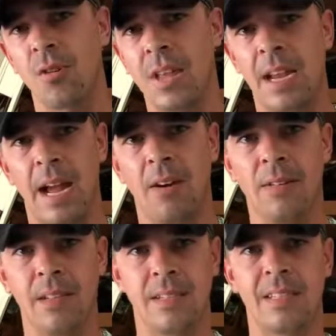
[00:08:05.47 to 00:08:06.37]
that out.
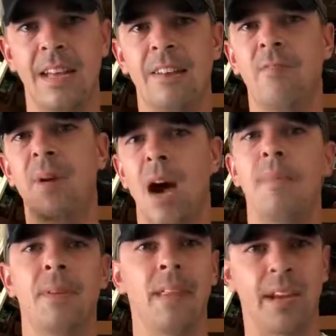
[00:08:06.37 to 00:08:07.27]
Instead of
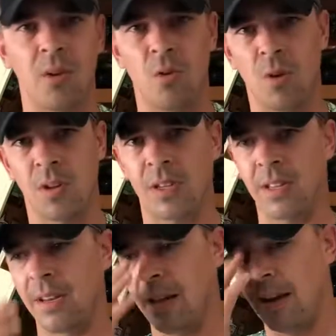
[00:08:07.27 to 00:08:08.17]
popping that cork
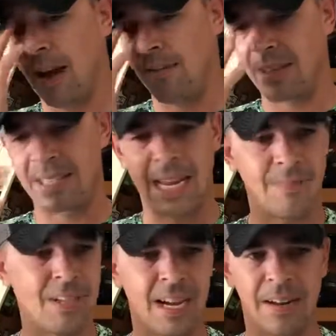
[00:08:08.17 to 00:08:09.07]
and having the same
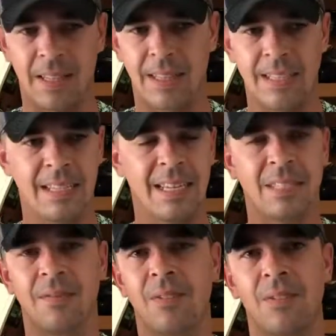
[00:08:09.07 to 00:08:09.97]
sound that
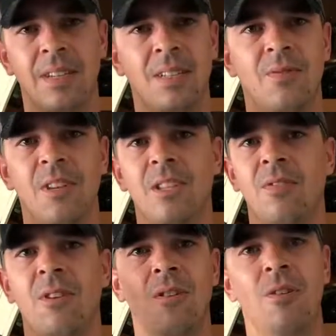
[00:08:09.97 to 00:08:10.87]
these fish
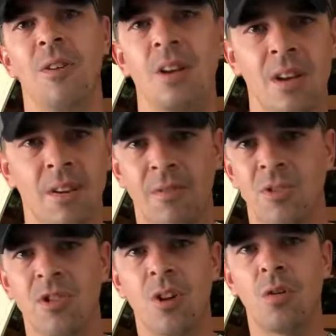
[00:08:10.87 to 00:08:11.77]
have heard for
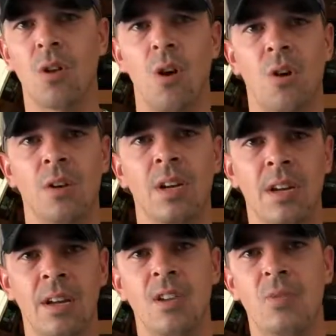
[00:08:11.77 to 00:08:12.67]
so long,
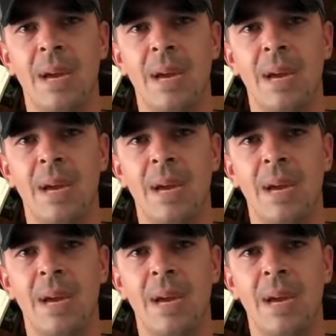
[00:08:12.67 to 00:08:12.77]
you